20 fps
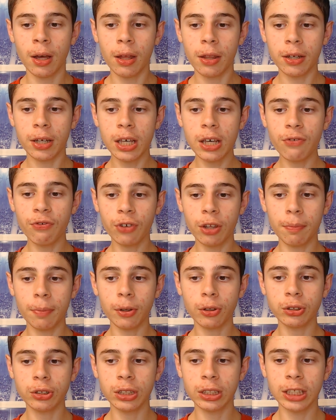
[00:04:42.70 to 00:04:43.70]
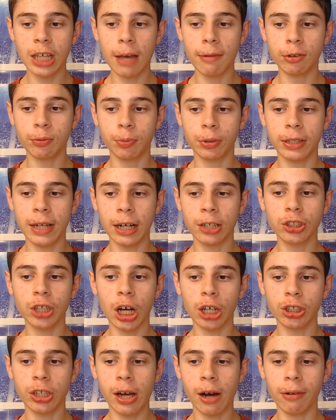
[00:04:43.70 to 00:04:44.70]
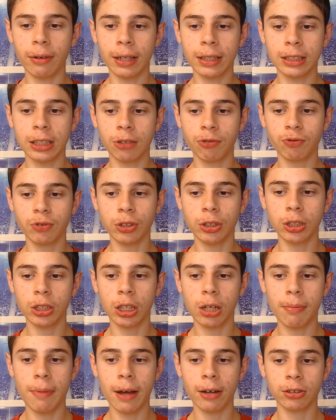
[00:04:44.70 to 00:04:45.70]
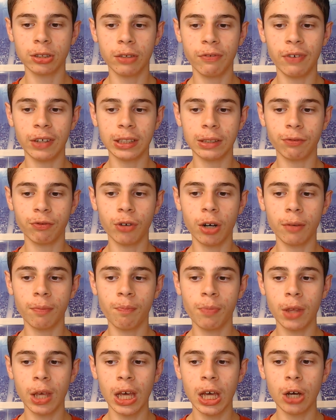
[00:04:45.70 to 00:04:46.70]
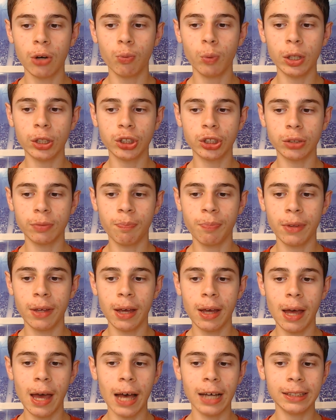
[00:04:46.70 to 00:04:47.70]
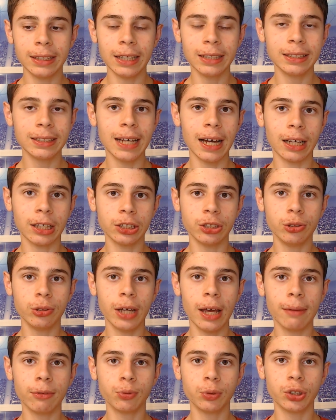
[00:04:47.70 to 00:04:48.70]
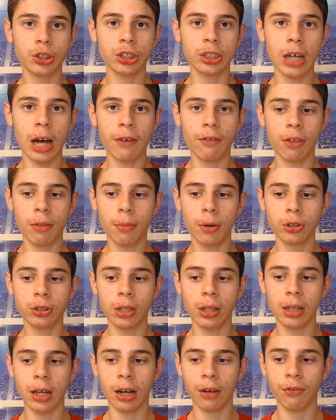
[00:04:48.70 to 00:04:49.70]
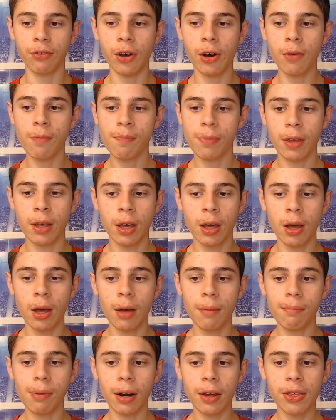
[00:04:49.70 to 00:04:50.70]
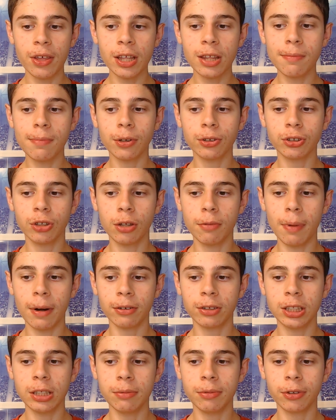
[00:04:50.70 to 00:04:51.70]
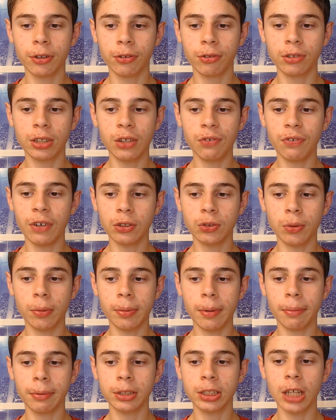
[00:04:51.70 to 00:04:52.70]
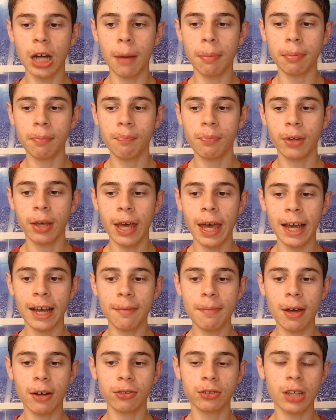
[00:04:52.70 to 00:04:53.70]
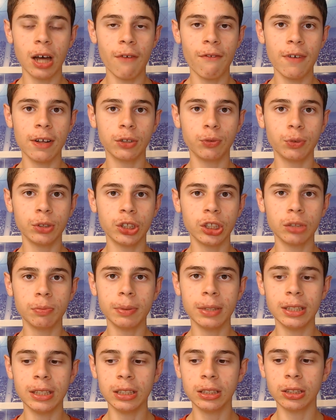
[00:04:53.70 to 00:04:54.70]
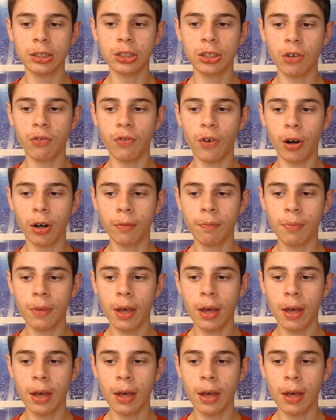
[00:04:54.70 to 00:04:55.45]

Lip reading: The key for the Bills in this game is protect Josh Allen against a really good Commanders defensive front, which has 10 sacks in 2 games, which is tied for the most in the NFL. But I think the Bills are the better team here. Their defense will be able to stop a Commanders offense, which has been decent so far.